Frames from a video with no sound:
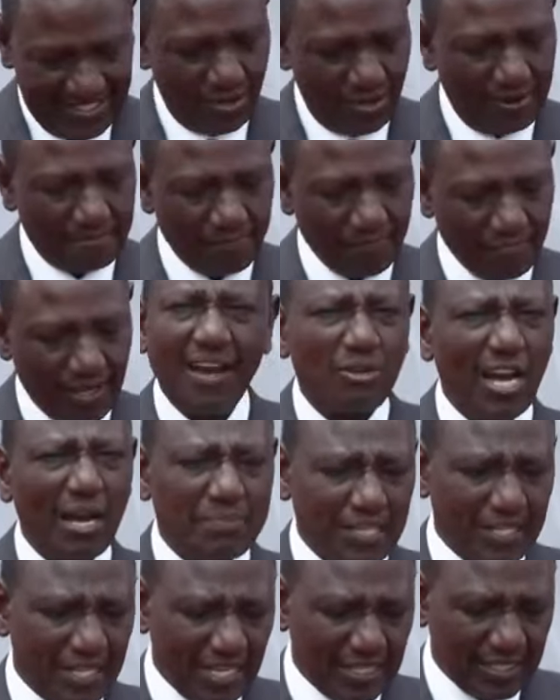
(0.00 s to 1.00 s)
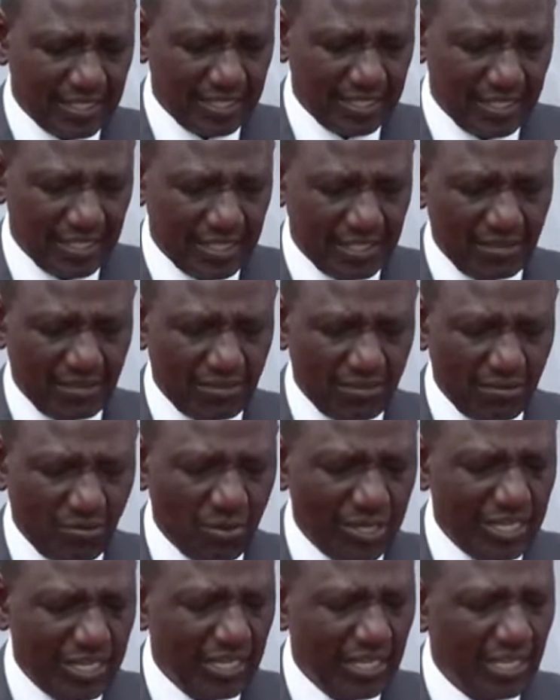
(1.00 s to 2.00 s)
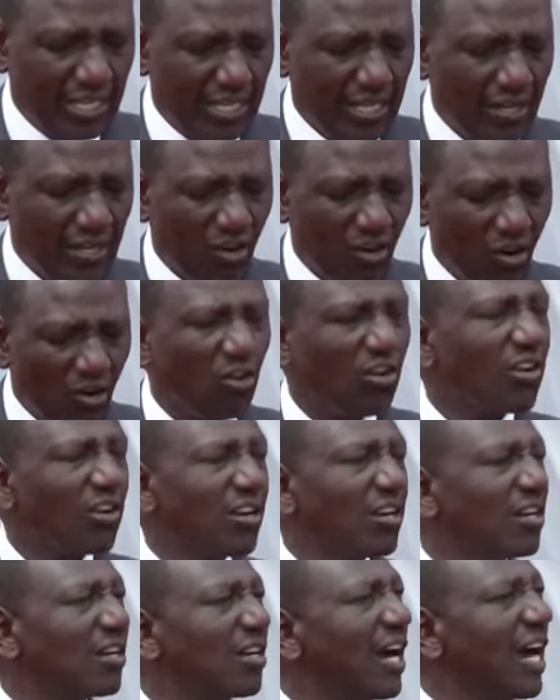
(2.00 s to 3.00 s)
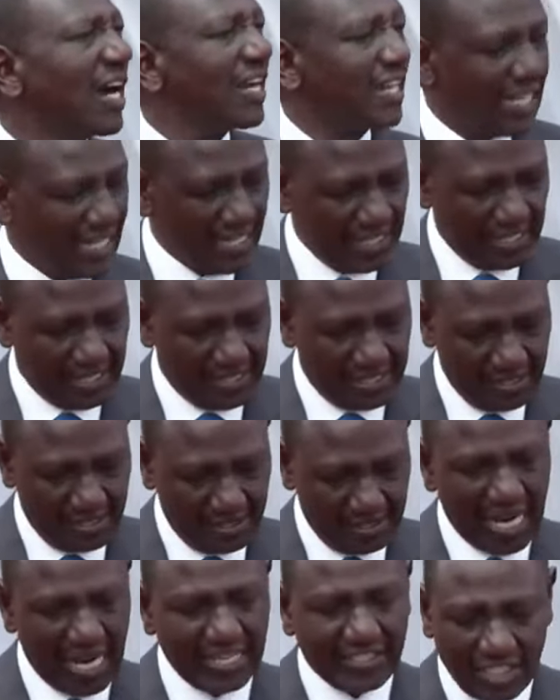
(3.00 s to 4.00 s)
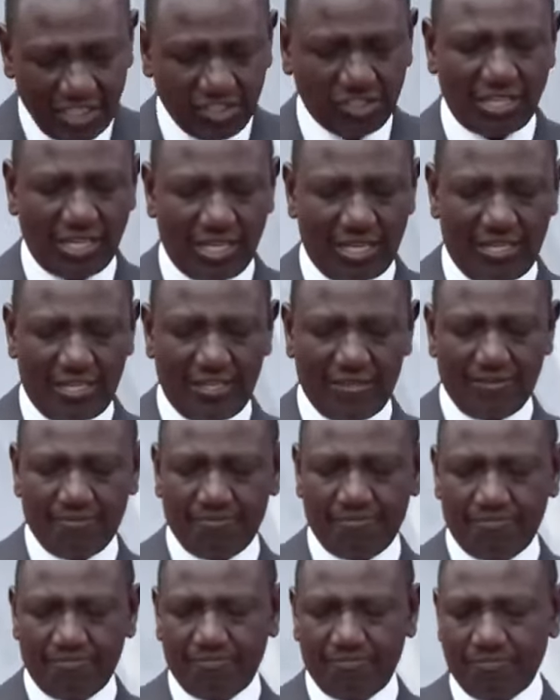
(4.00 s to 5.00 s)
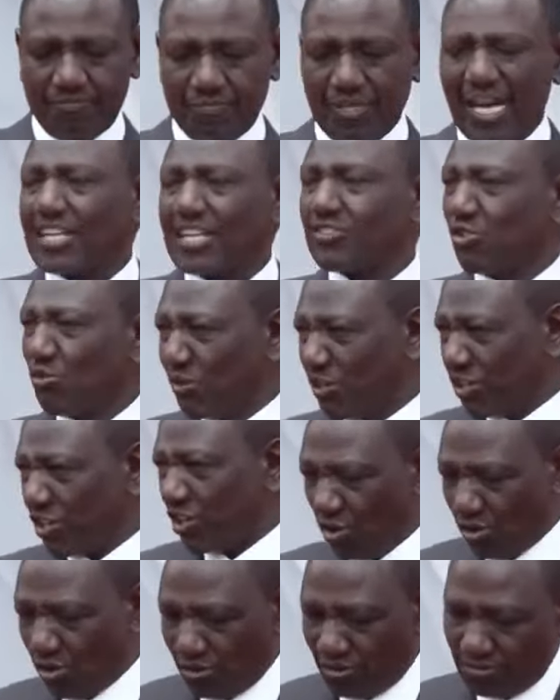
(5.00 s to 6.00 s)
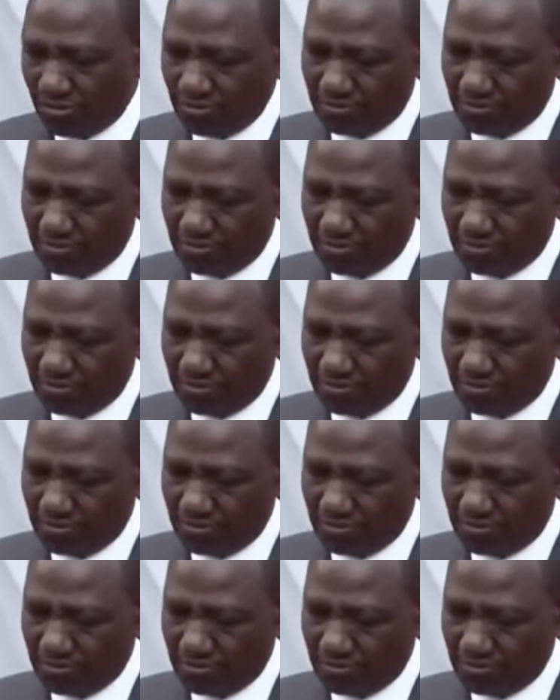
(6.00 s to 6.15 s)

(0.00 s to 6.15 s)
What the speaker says: also happy that we all agreed additionally, as you will recall,